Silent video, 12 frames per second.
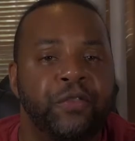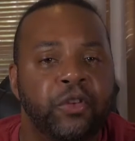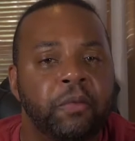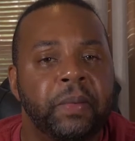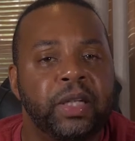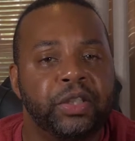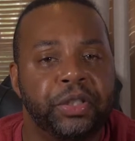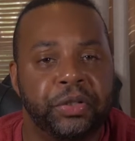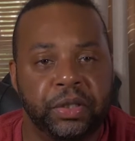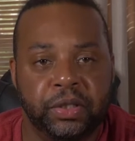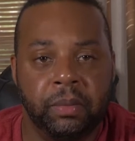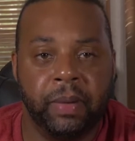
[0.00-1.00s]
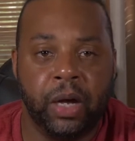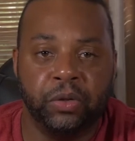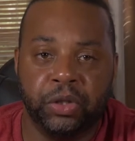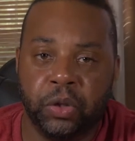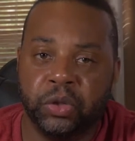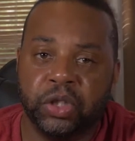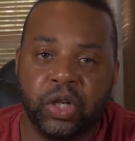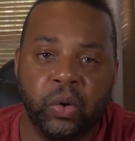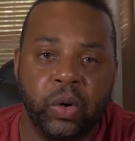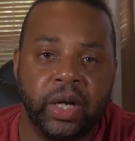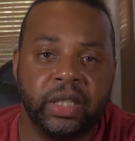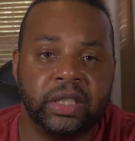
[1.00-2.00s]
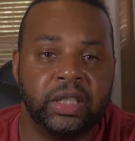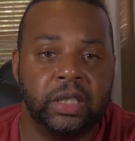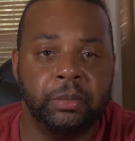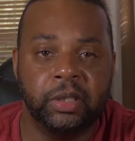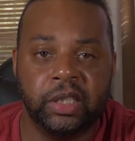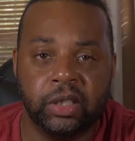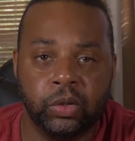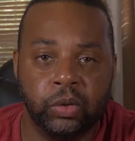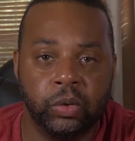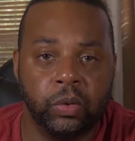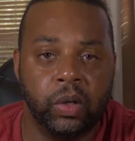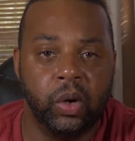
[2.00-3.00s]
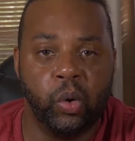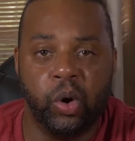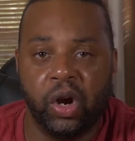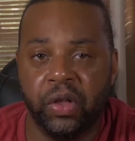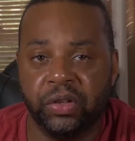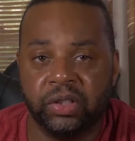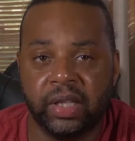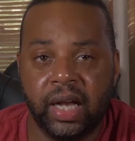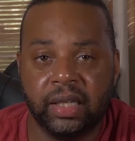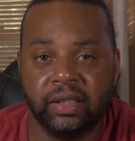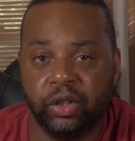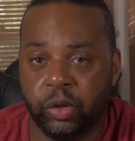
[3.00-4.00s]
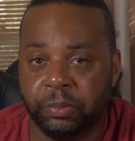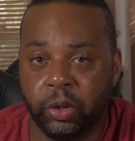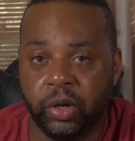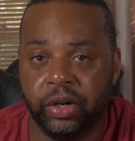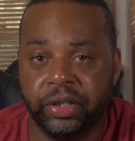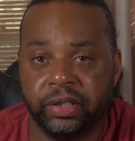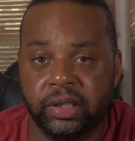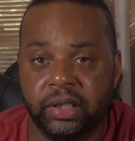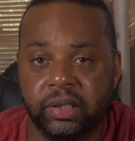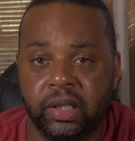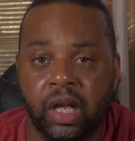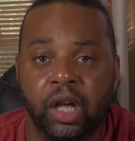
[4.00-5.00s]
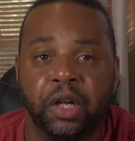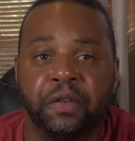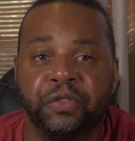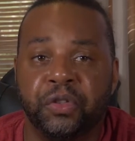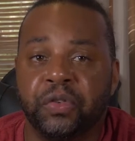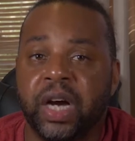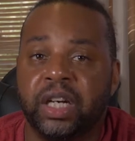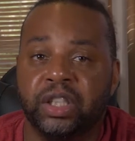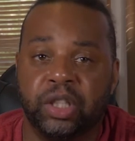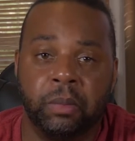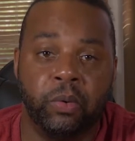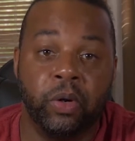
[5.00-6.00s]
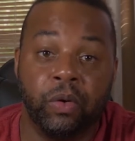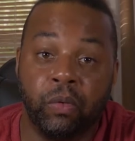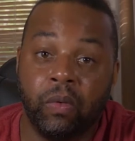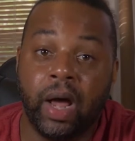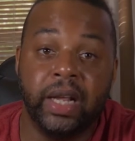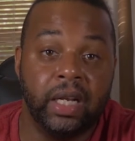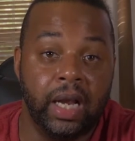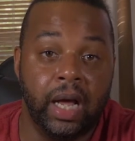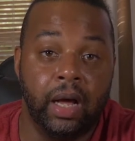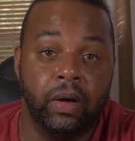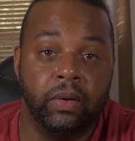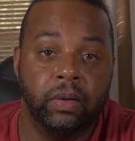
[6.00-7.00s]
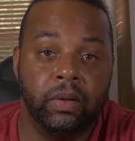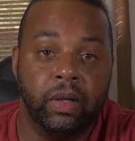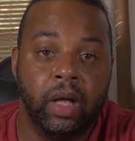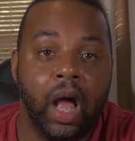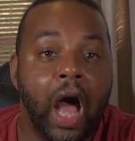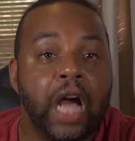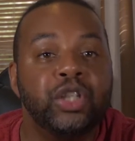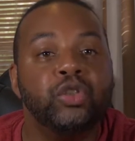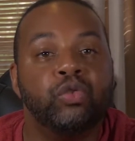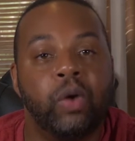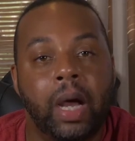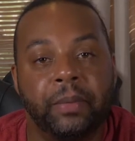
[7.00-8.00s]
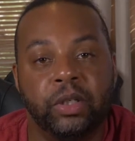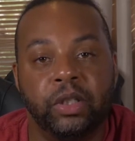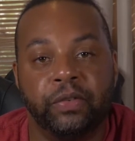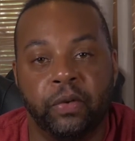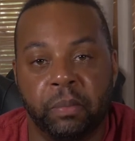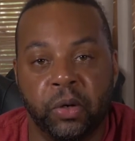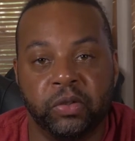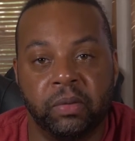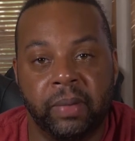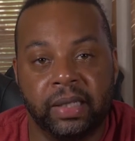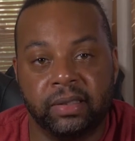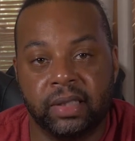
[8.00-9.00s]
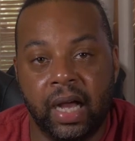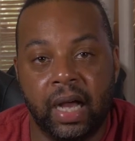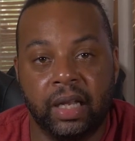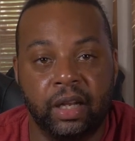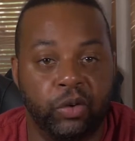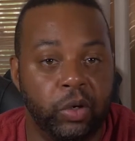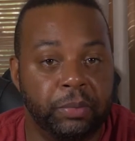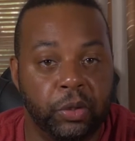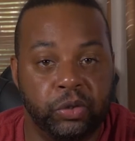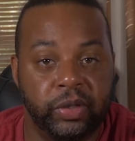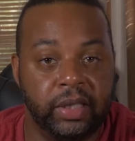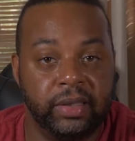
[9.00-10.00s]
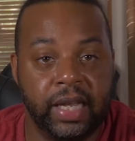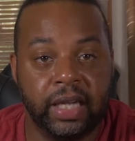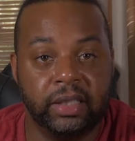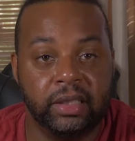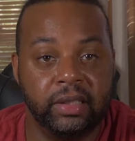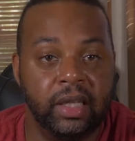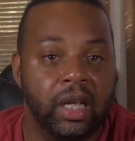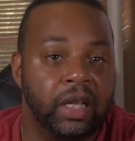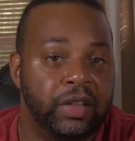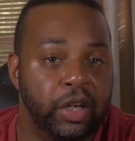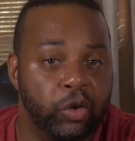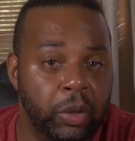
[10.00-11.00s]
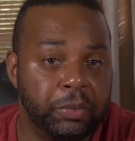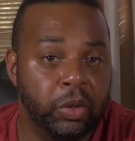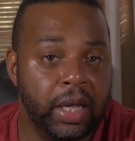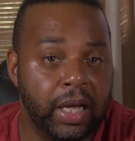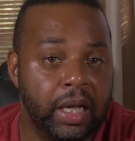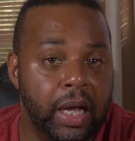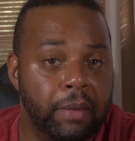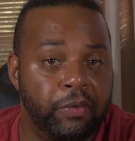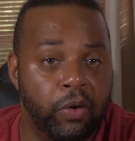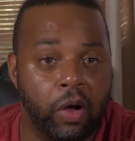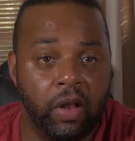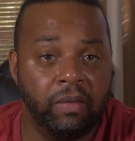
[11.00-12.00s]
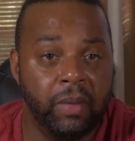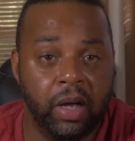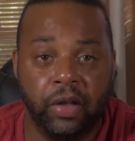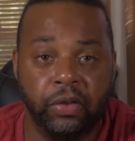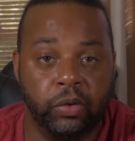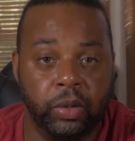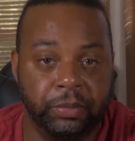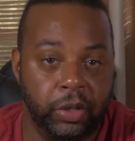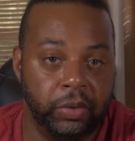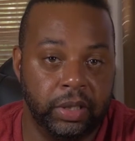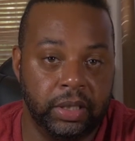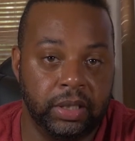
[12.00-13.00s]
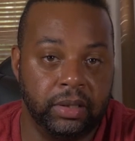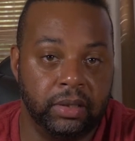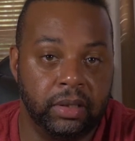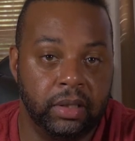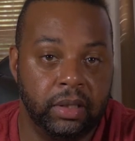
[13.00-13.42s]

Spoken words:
you've been curious about Dogecoin, Shiba Inu, or other stocks and cryptocurrencies, you got to jump on it right now. I use Robinhood for most of my stock and crypto transactions, then Crypto.com for all of my other crypto needs.